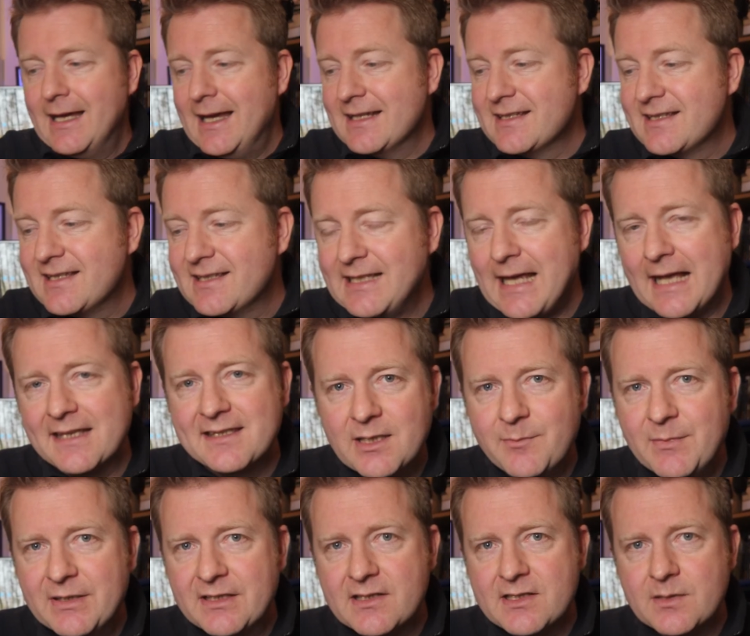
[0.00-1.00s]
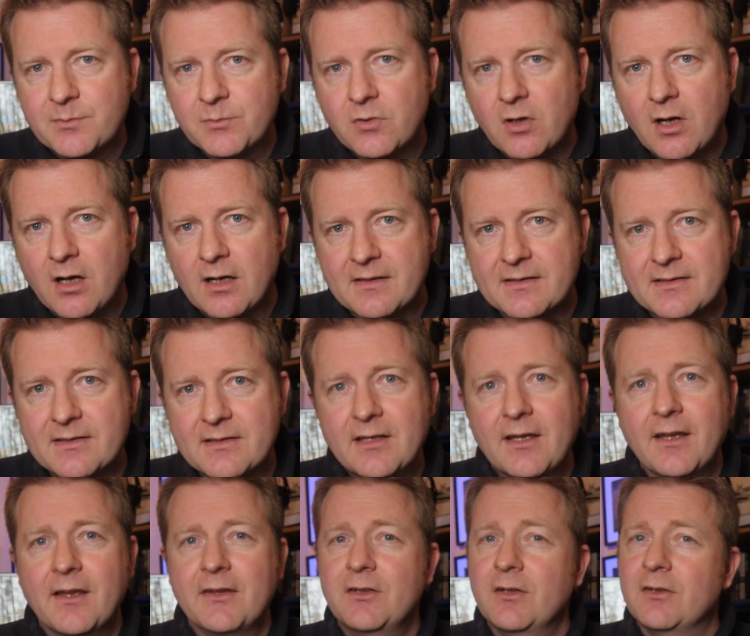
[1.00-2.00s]
and scatter them into some grass.
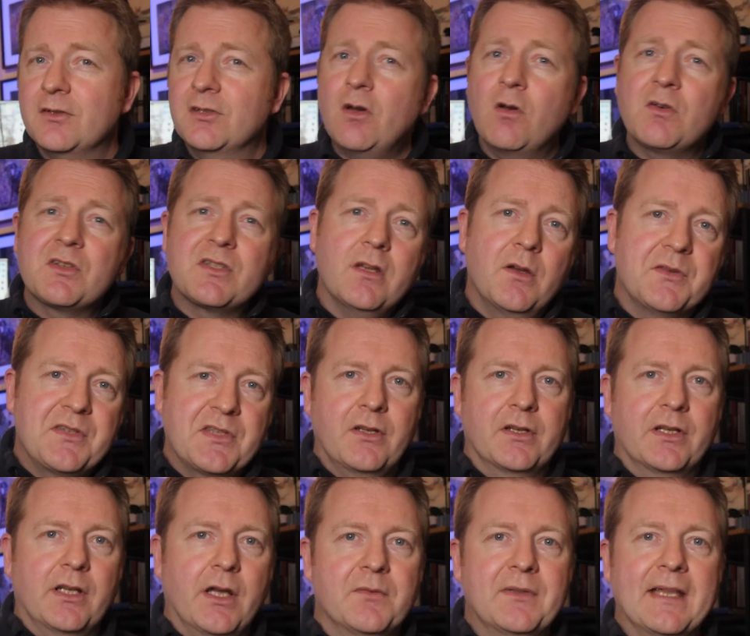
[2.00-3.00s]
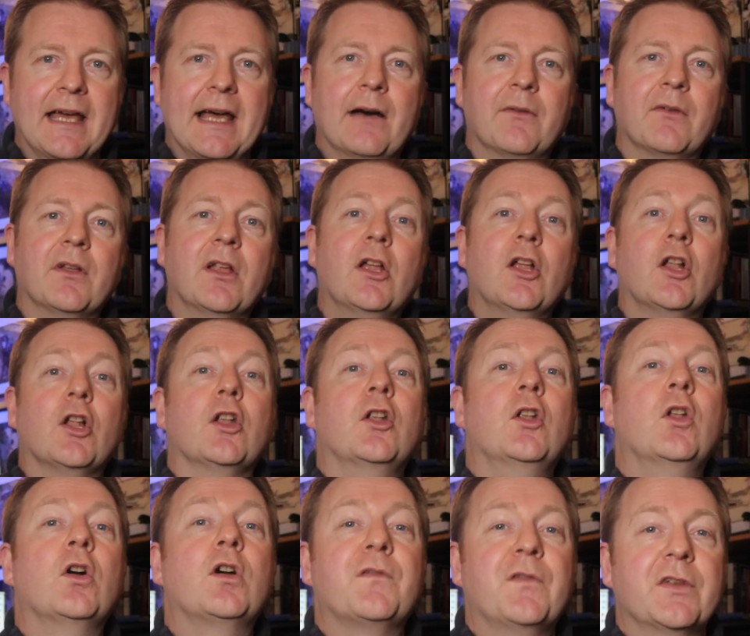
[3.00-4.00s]
Your dog's nose is going to go down,
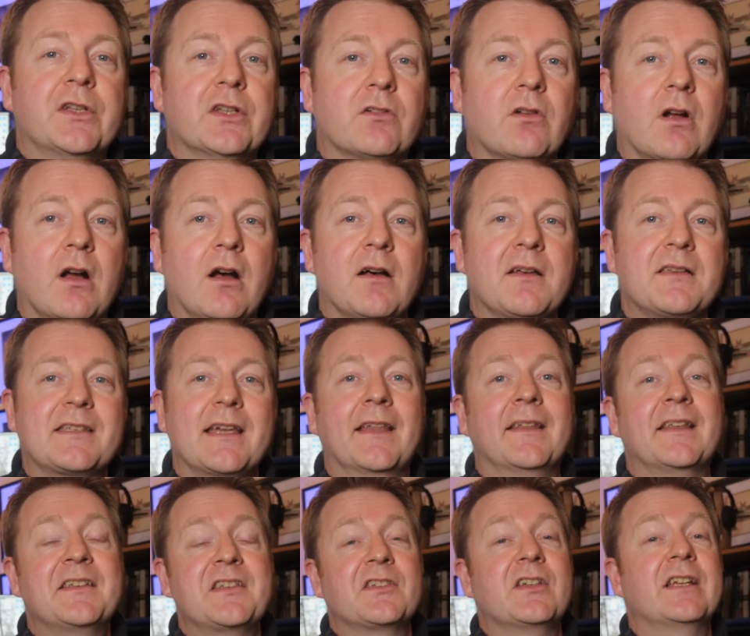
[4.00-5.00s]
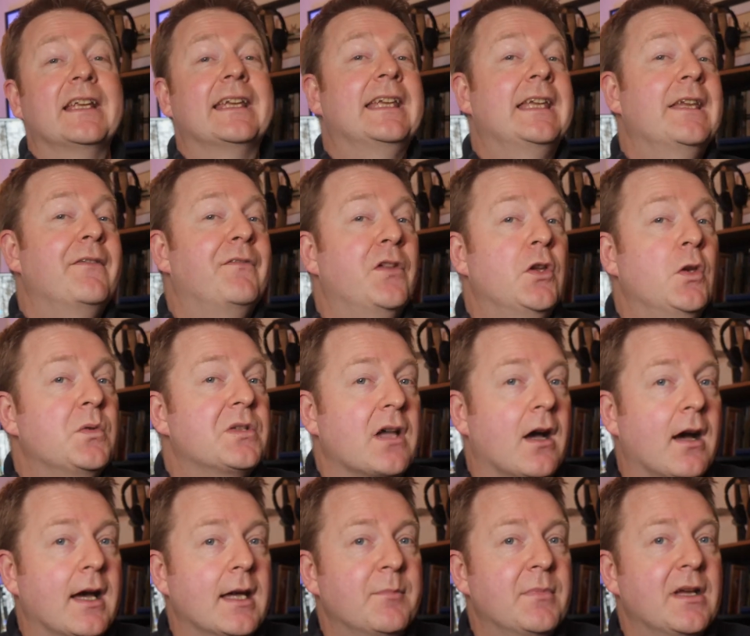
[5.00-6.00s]
look for the grass, and this is going to give you
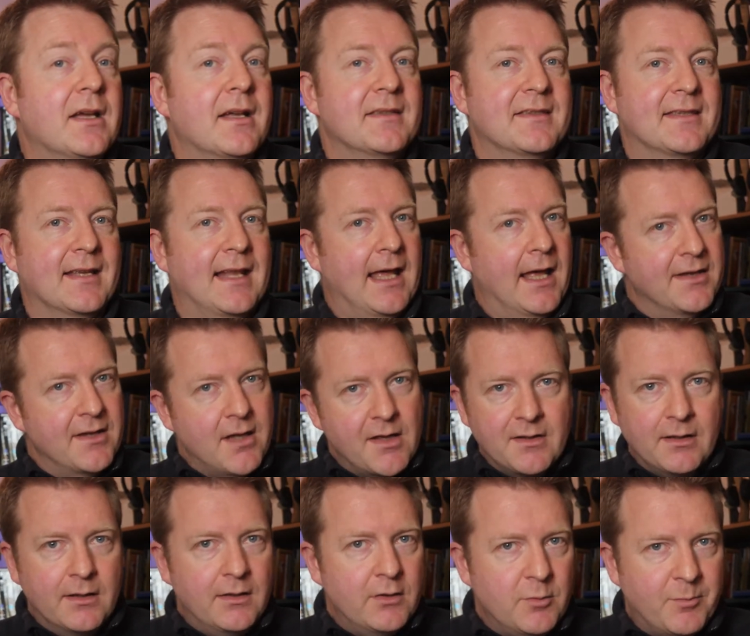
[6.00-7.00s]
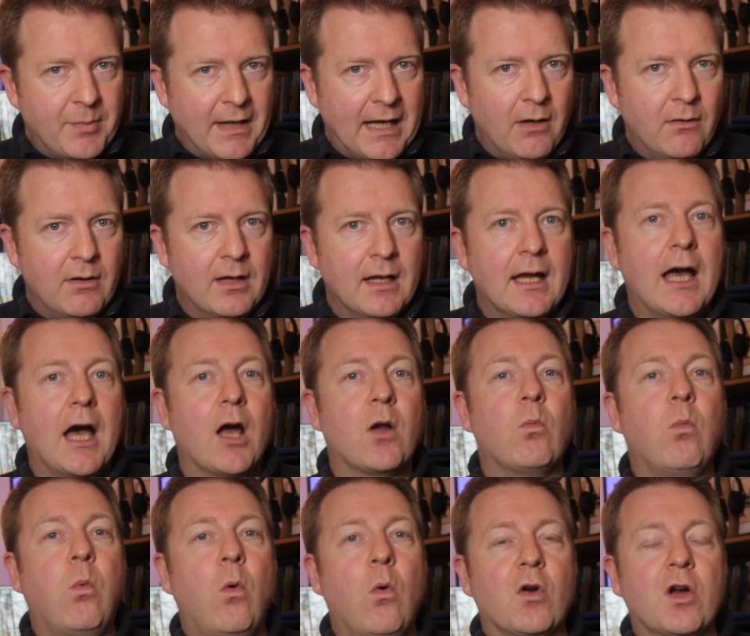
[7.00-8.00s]
time to let another loop out
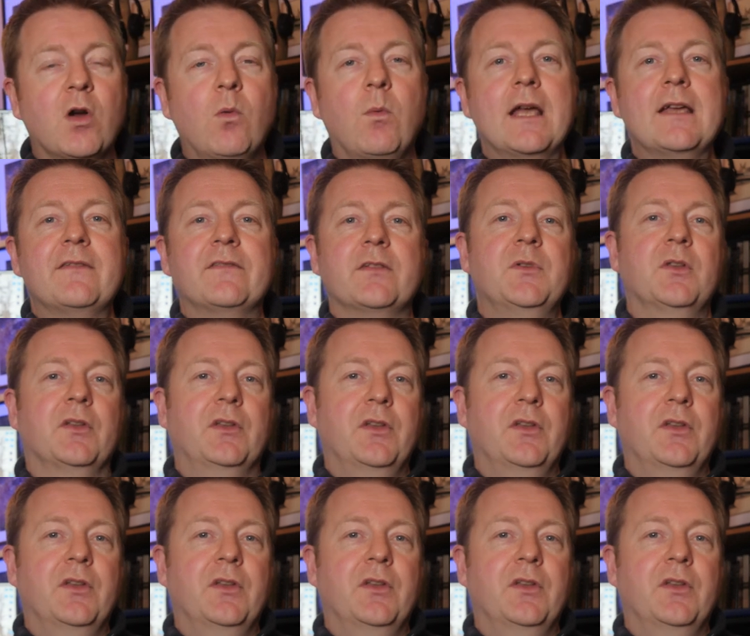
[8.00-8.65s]
and walk away from your